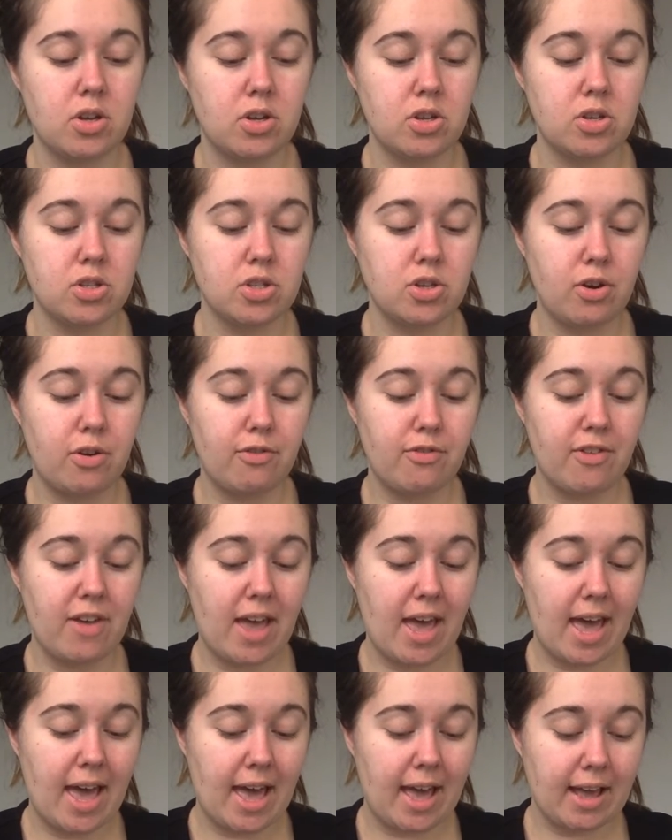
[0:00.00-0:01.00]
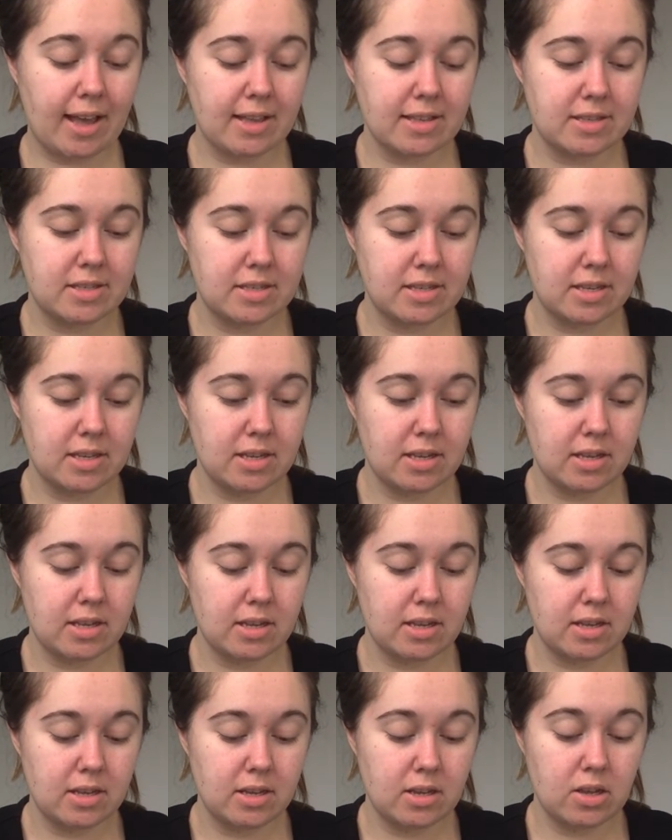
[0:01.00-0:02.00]
So if x
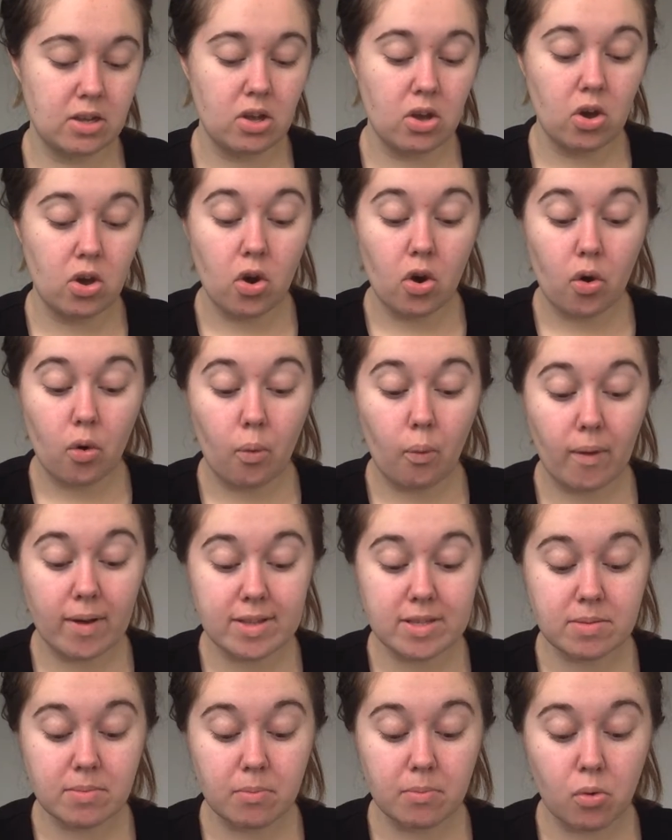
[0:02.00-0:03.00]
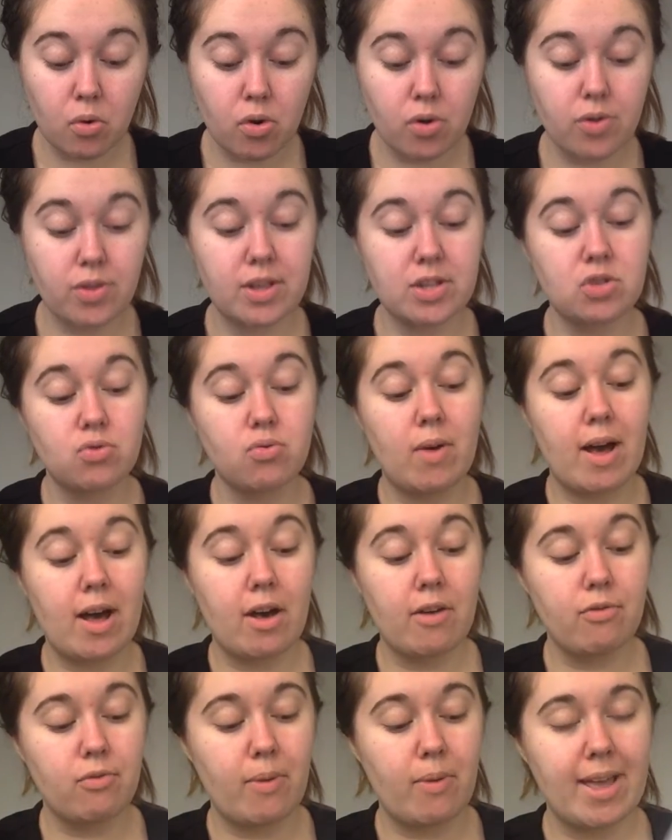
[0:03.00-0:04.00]
was more than
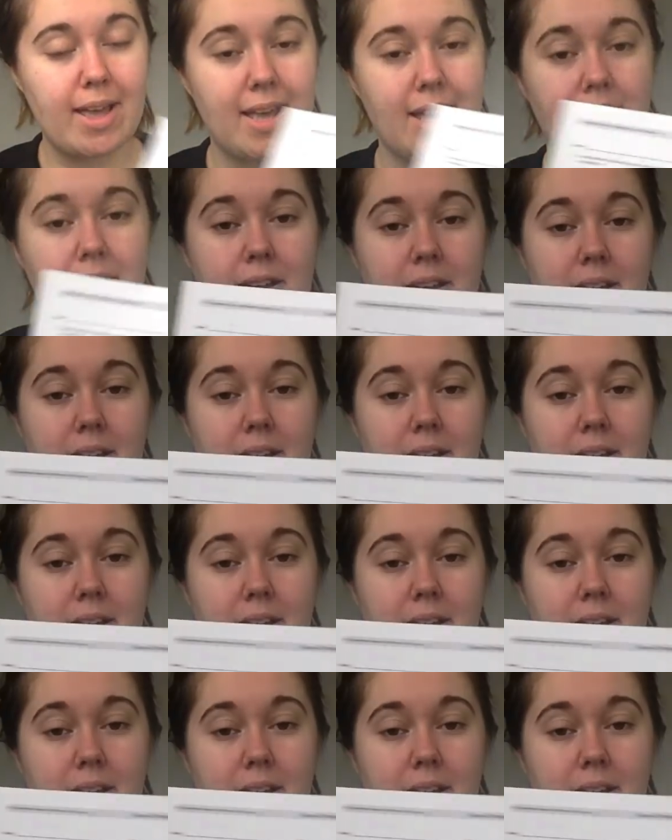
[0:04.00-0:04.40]
12, wait,